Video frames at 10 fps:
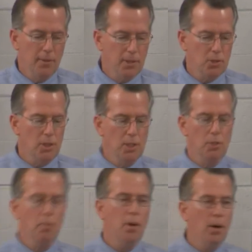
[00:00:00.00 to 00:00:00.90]
that this is
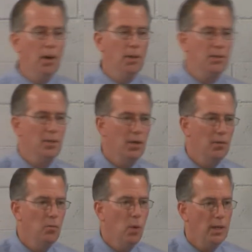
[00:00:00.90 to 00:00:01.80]
a part
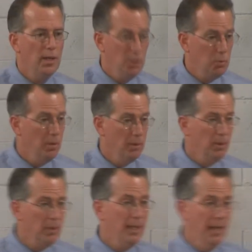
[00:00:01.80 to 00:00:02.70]
of what it is we've been
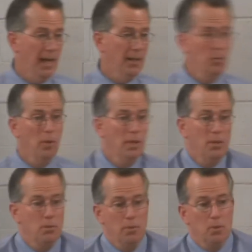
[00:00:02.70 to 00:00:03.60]
looking at and what it
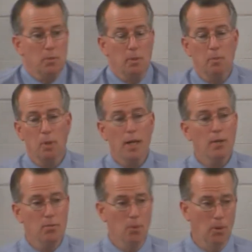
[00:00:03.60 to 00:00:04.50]
is we've just been
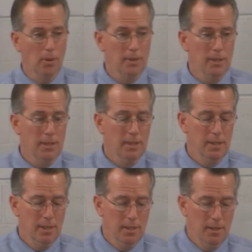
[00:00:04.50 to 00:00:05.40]
praying for.
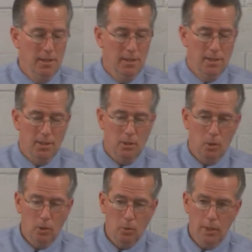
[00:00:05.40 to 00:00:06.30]
That the
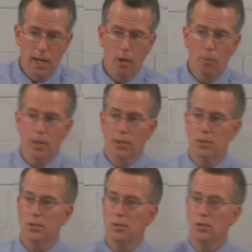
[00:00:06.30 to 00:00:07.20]
Lord would help
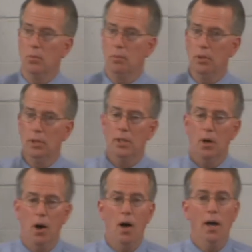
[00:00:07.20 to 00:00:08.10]
us to put
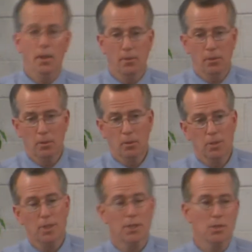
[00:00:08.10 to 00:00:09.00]
on the Lord
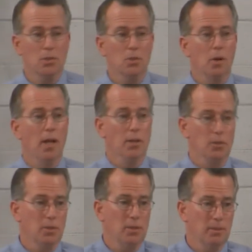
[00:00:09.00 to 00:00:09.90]
Jesus
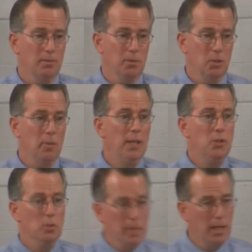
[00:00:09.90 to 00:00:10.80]
Christ, which
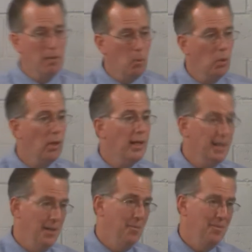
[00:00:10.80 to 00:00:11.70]
means to become more like
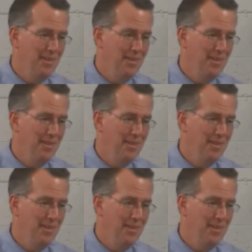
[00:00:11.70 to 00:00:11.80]
Him